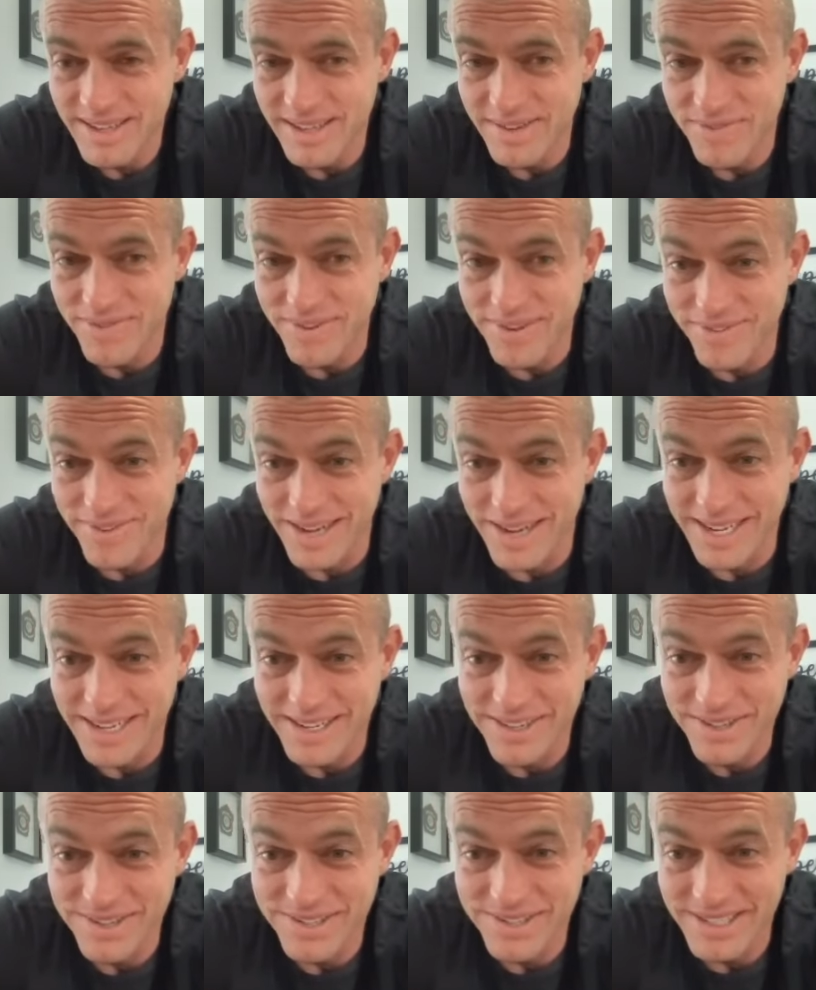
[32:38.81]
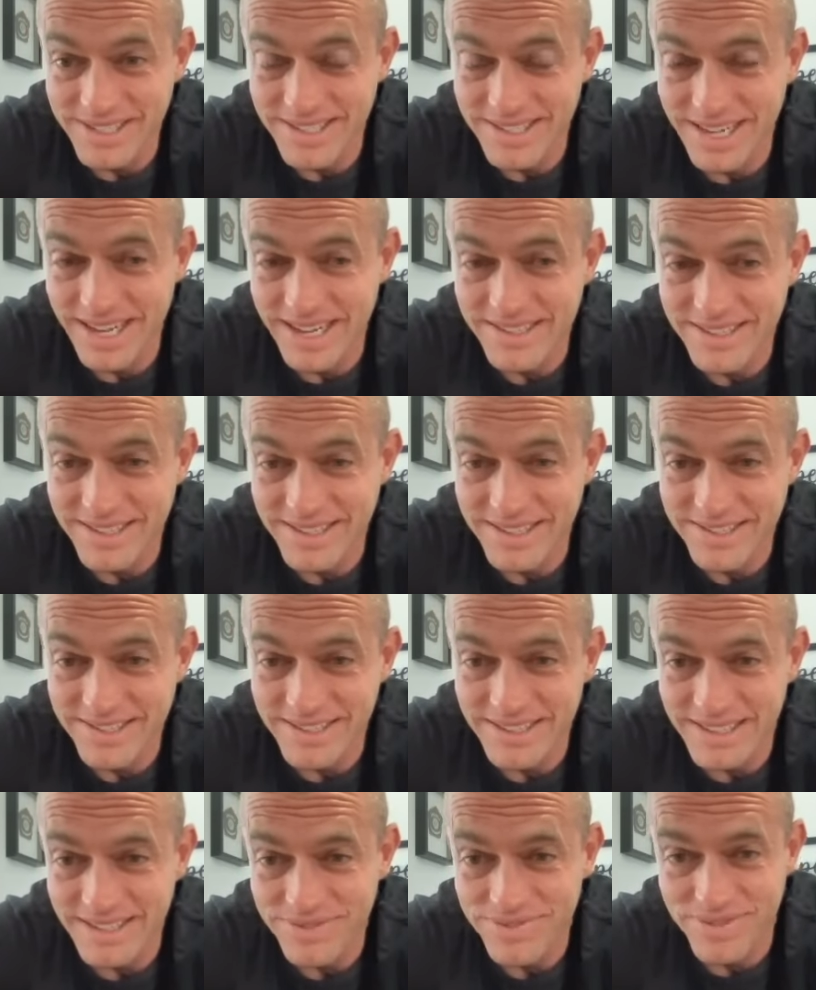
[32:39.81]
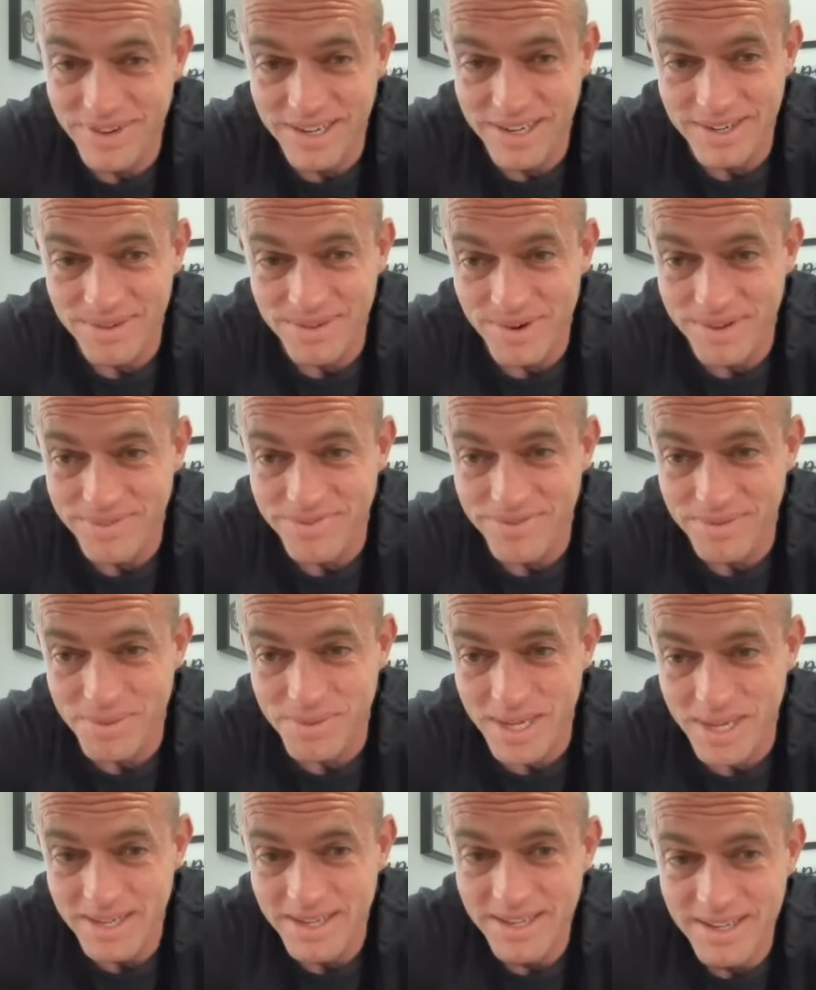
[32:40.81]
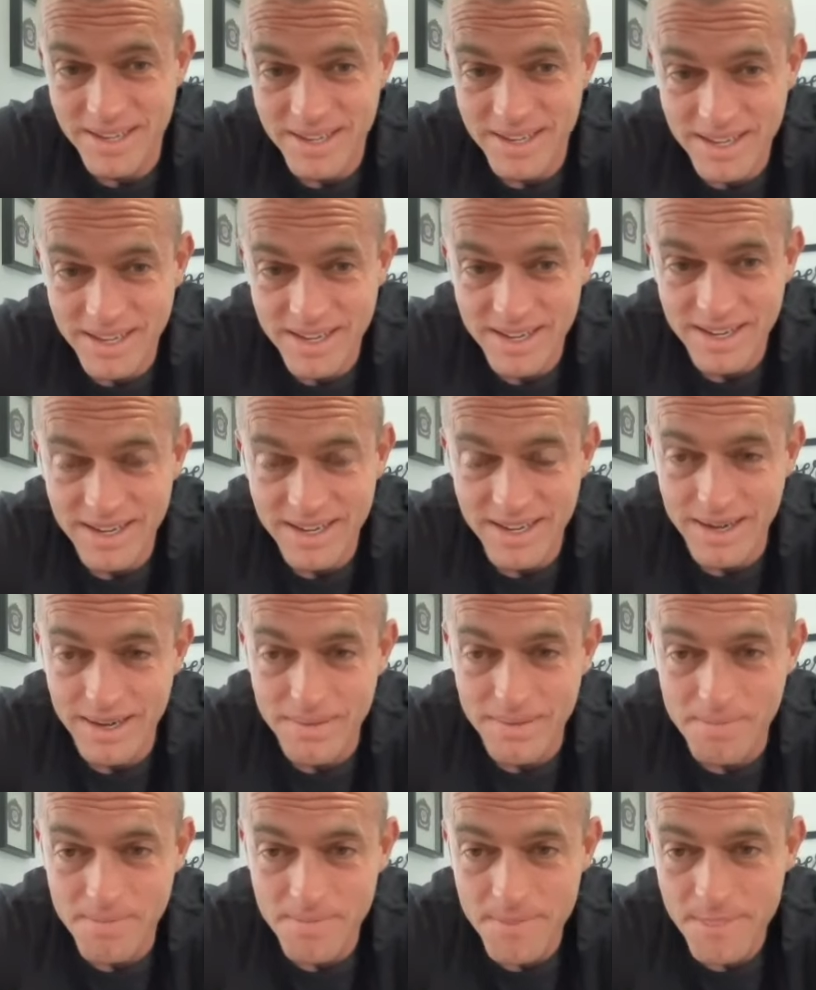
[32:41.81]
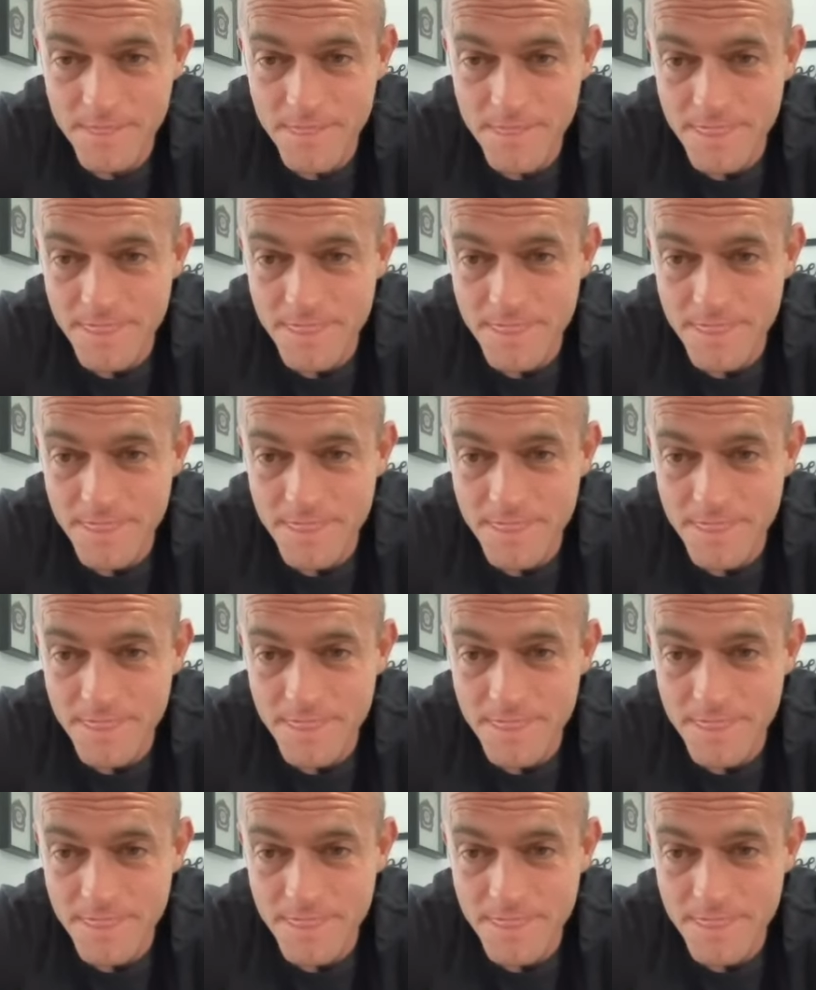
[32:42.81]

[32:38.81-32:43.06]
If, if I get closer to 10, things are going to get fucking rough for me. Um,